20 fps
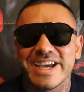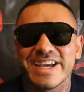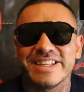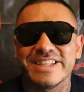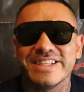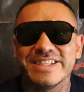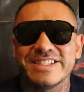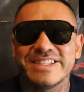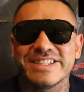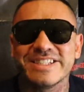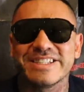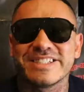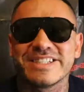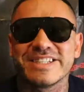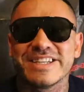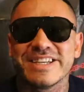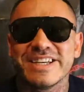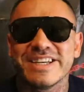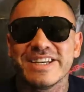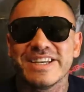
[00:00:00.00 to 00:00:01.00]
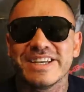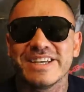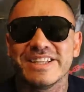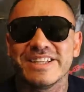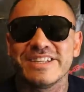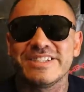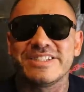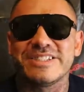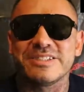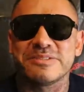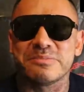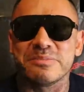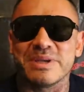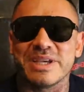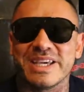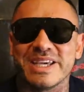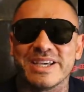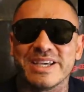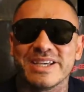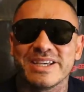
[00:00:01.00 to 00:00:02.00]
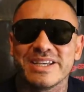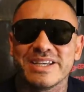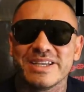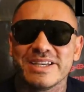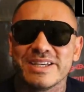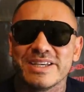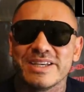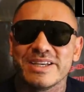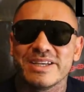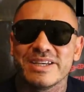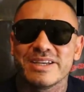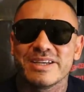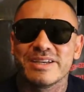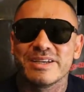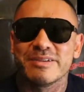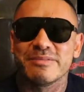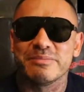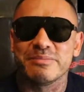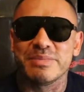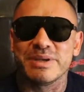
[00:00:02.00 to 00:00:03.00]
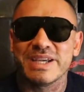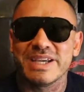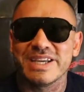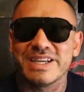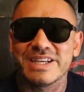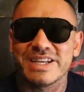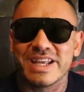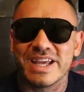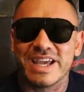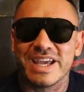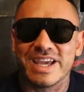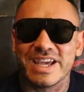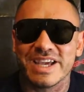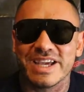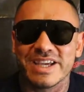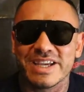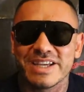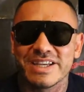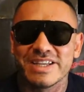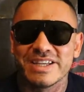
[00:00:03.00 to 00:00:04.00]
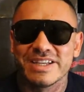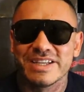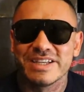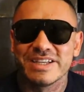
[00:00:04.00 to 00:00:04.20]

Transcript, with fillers: and this is this is me being a